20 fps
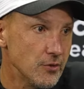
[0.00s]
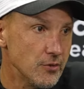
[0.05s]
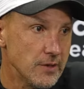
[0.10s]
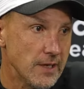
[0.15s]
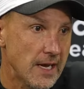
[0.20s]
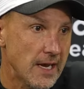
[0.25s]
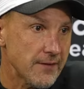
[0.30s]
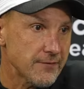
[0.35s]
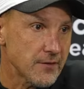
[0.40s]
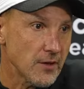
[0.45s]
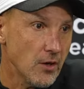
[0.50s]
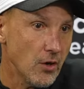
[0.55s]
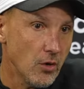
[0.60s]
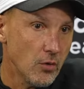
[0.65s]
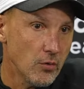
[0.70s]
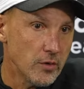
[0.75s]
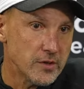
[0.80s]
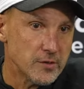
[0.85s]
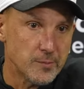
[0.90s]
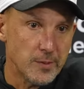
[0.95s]
You have to
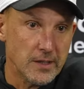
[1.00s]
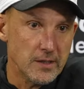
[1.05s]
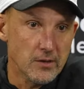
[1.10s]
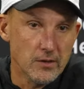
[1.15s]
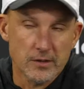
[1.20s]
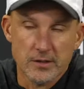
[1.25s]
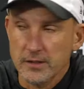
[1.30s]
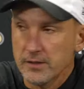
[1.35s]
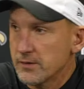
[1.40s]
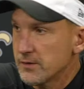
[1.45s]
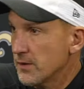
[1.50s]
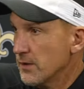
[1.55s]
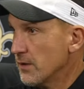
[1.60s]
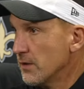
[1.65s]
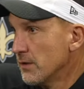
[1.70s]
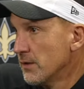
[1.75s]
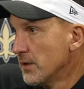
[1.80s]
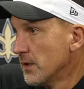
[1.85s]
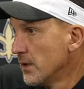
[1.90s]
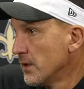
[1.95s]
always be looking
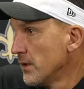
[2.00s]
to